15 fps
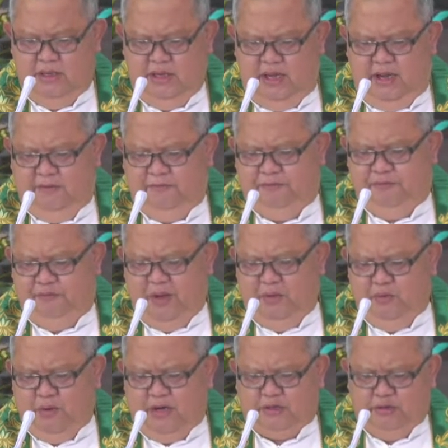If we
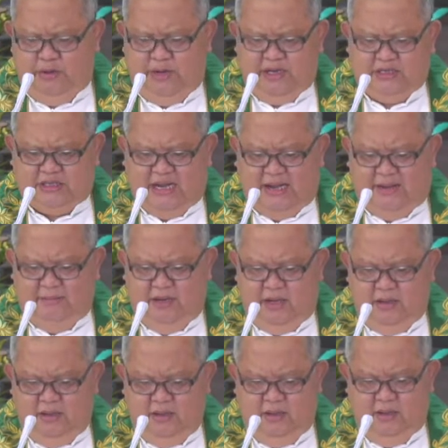were to
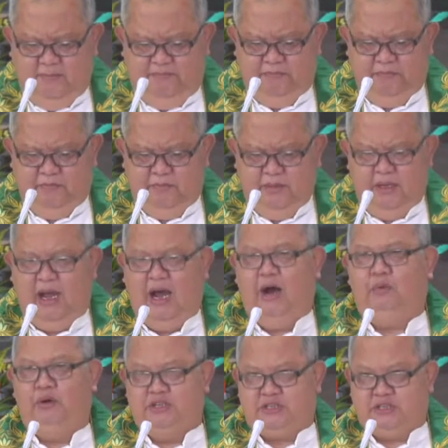examine
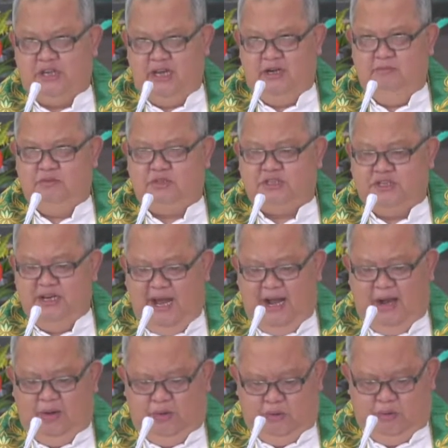ourselves
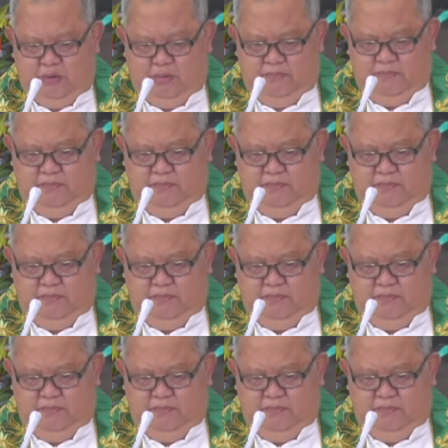now,